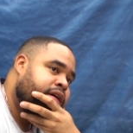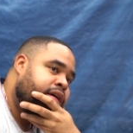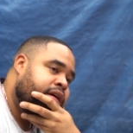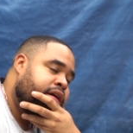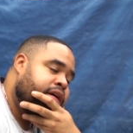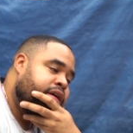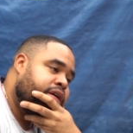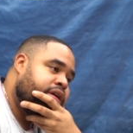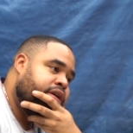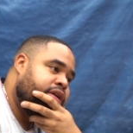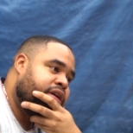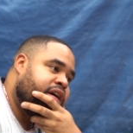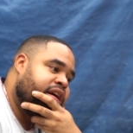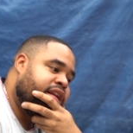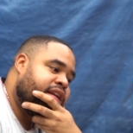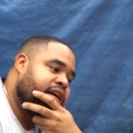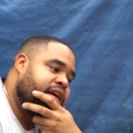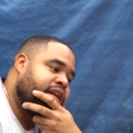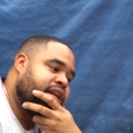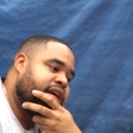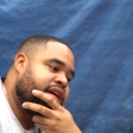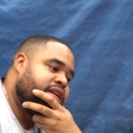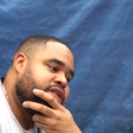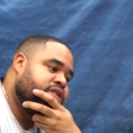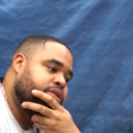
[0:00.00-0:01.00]
Yeah. You know, and
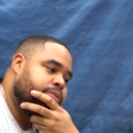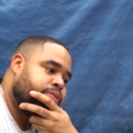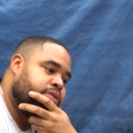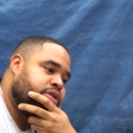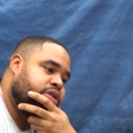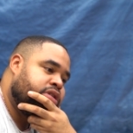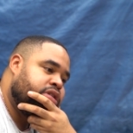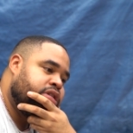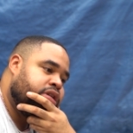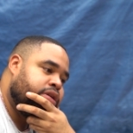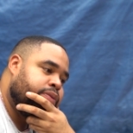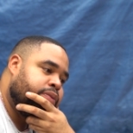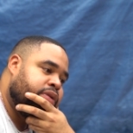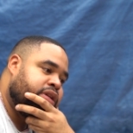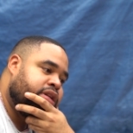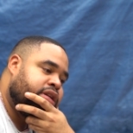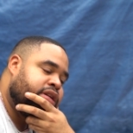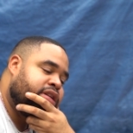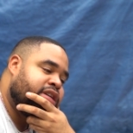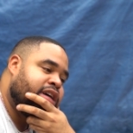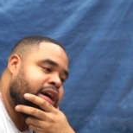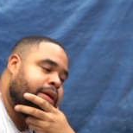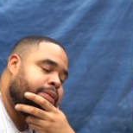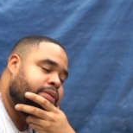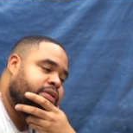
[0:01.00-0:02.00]
and that's the beauty with
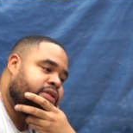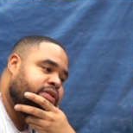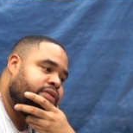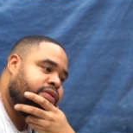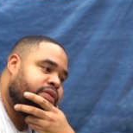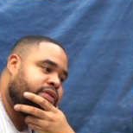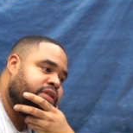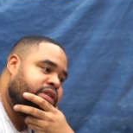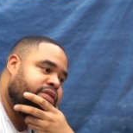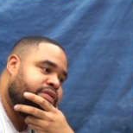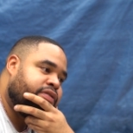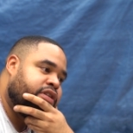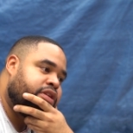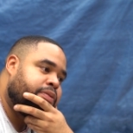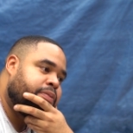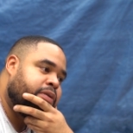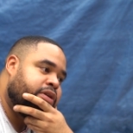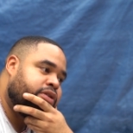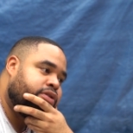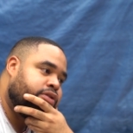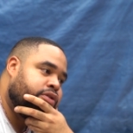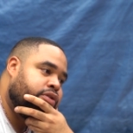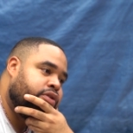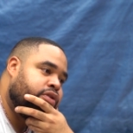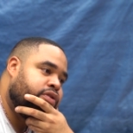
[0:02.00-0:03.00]
the types of
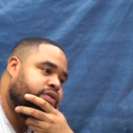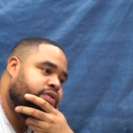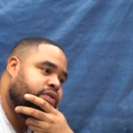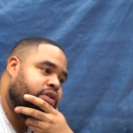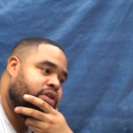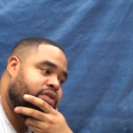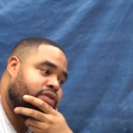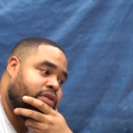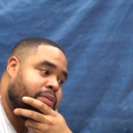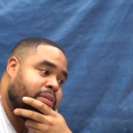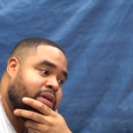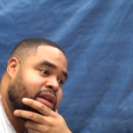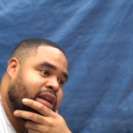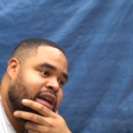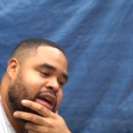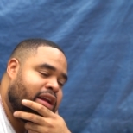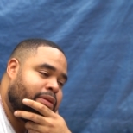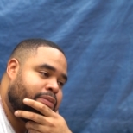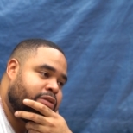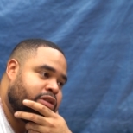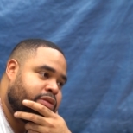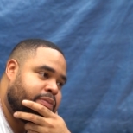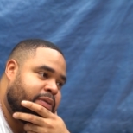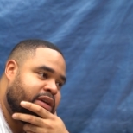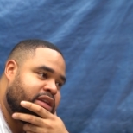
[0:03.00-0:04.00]
investments you go for from a
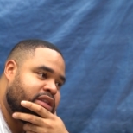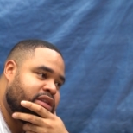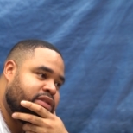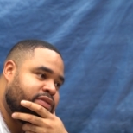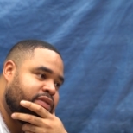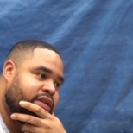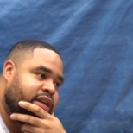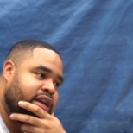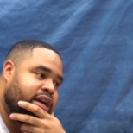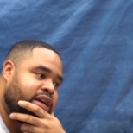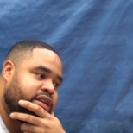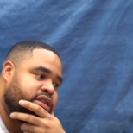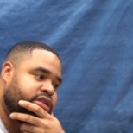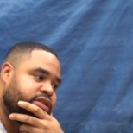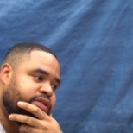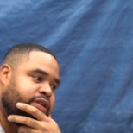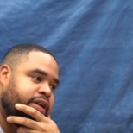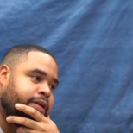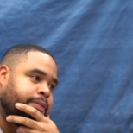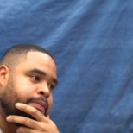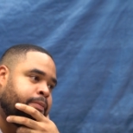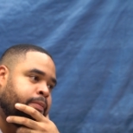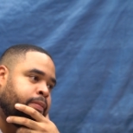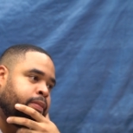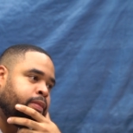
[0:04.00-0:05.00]
land perspective in
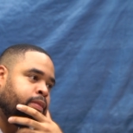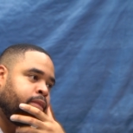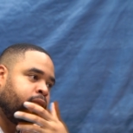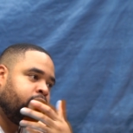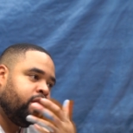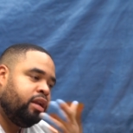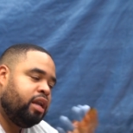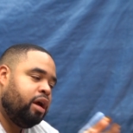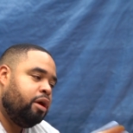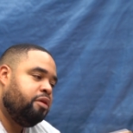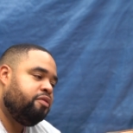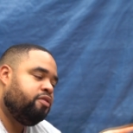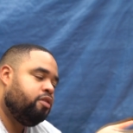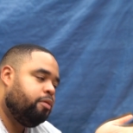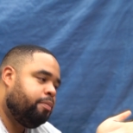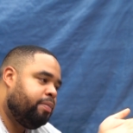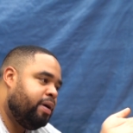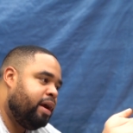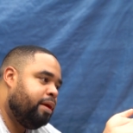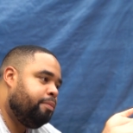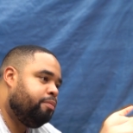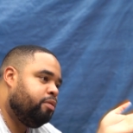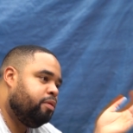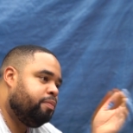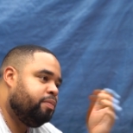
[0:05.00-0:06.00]
Nigeria. Mm-hmm. Now, if you're
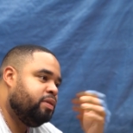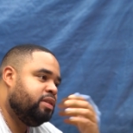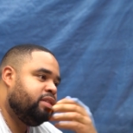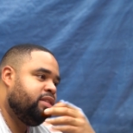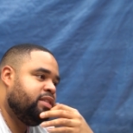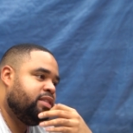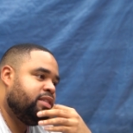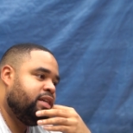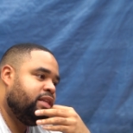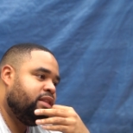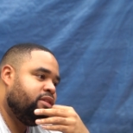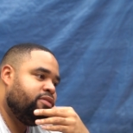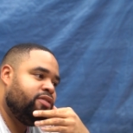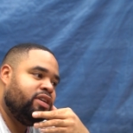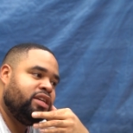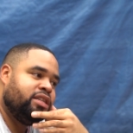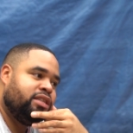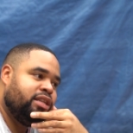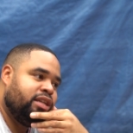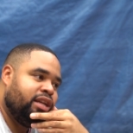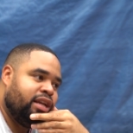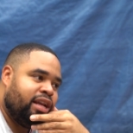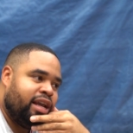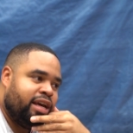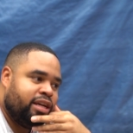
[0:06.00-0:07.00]
buying properties and the
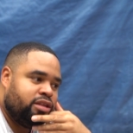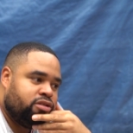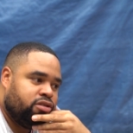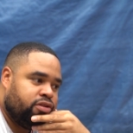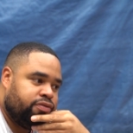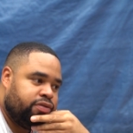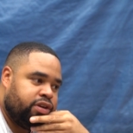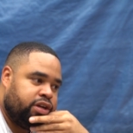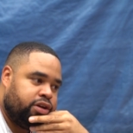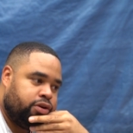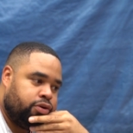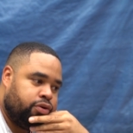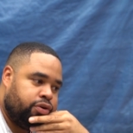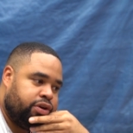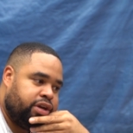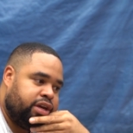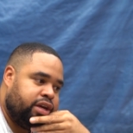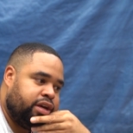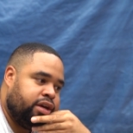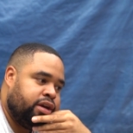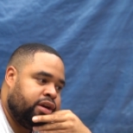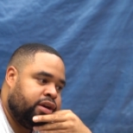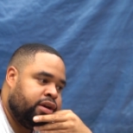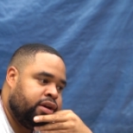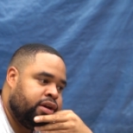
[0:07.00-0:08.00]
rest in the likes of
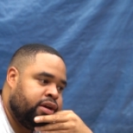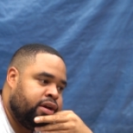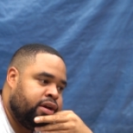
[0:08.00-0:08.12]
Ikoyi,